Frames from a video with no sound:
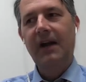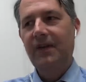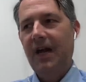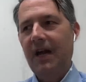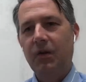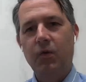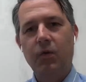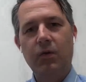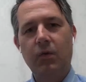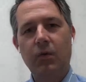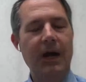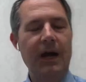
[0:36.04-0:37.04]

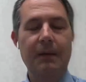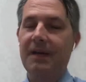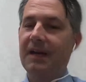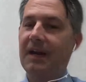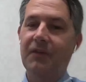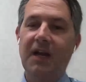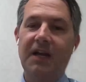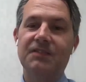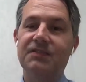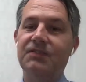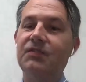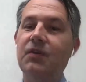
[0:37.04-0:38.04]

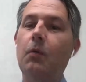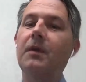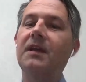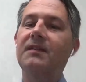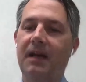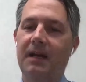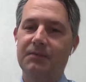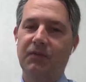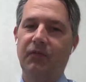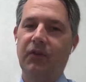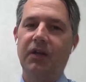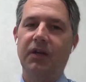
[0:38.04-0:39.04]
gotten so many times
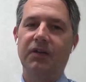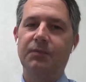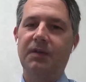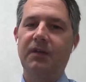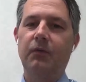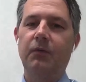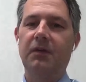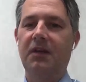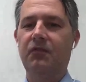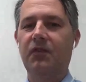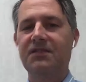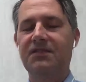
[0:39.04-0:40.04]
over the years, and we never really
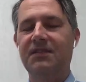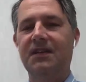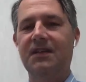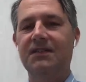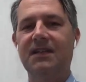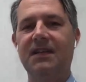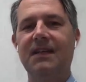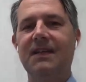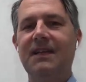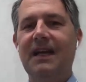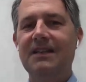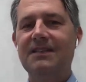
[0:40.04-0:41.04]
address it because
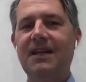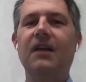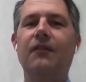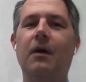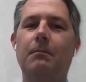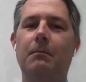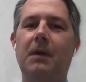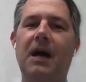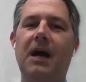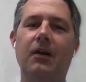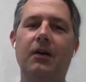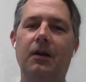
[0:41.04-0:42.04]
it's kind of a
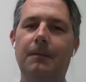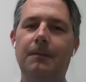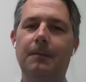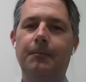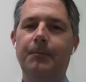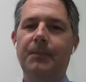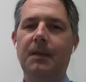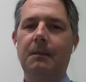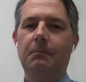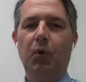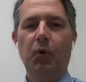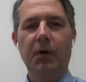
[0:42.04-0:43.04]
minor
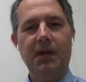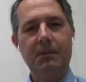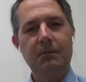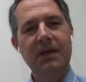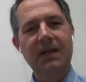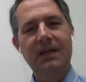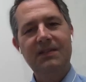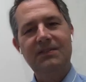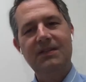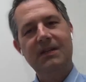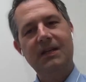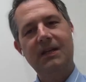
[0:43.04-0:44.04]
point, but it is
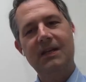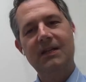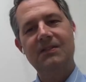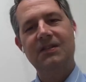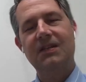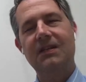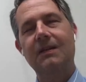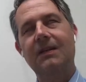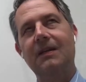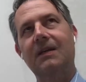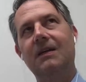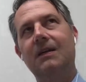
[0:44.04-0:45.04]

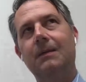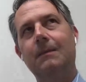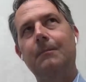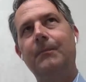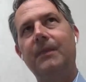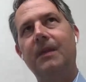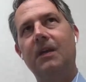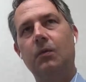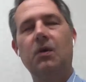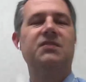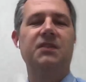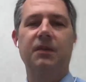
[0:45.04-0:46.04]
a
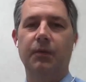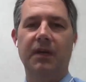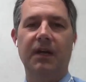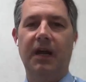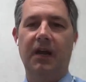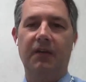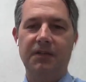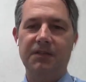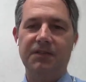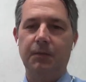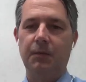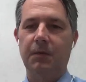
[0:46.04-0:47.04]
question that we get often,
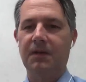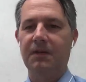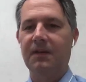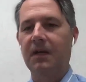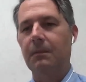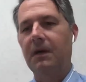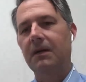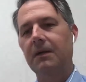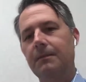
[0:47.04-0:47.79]
so we want to talk about it.